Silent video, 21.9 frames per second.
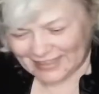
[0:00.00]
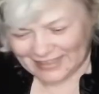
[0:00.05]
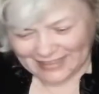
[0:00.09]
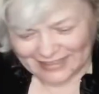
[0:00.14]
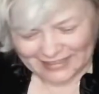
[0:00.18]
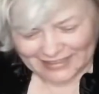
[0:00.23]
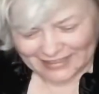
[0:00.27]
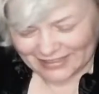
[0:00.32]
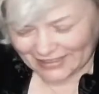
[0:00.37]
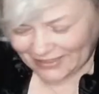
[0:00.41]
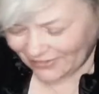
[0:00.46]

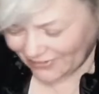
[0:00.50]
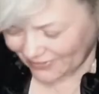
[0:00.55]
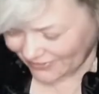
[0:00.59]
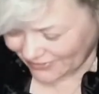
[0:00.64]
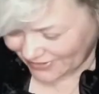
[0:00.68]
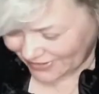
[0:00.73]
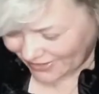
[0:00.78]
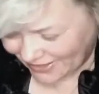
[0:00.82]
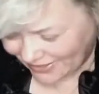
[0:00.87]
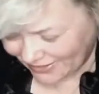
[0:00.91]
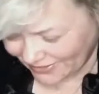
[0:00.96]
Here,
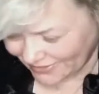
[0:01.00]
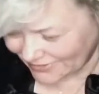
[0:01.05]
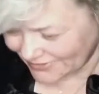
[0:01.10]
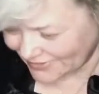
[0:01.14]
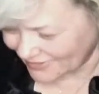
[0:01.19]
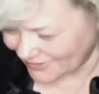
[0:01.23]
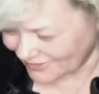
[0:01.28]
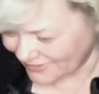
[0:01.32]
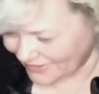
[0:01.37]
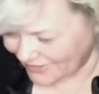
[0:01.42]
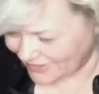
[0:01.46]
here.
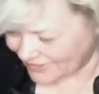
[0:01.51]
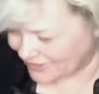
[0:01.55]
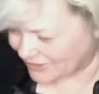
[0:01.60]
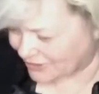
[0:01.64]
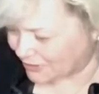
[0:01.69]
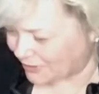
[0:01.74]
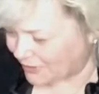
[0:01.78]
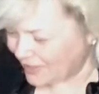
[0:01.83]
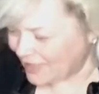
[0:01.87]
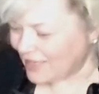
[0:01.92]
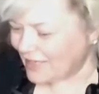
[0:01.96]
You get
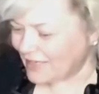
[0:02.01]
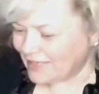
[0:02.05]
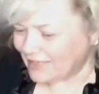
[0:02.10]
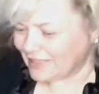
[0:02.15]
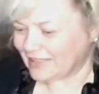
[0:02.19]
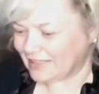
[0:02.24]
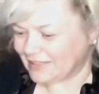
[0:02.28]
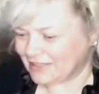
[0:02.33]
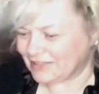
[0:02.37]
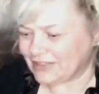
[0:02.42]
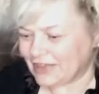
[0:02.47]
your toy. You
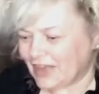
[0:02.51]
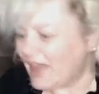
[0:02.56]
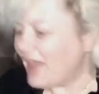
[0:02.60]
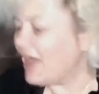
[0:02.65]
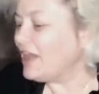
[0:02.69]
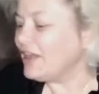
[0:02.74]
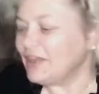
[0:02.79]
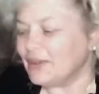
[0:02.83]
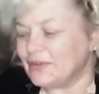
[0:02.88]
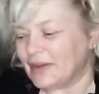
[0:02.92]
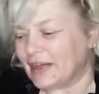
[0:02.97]
get your
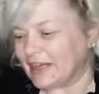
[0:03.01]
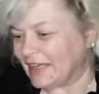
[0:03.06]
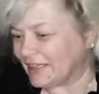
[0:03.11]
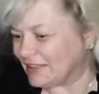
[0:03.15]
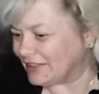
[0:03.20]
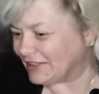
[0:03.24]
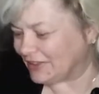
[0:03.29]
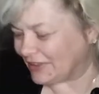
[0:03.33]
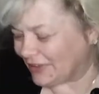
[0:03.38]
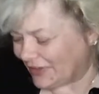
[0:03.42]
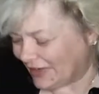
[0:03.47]
toy. You will get
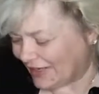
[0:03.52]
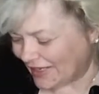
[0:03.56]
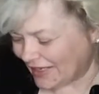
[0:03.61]
your toy.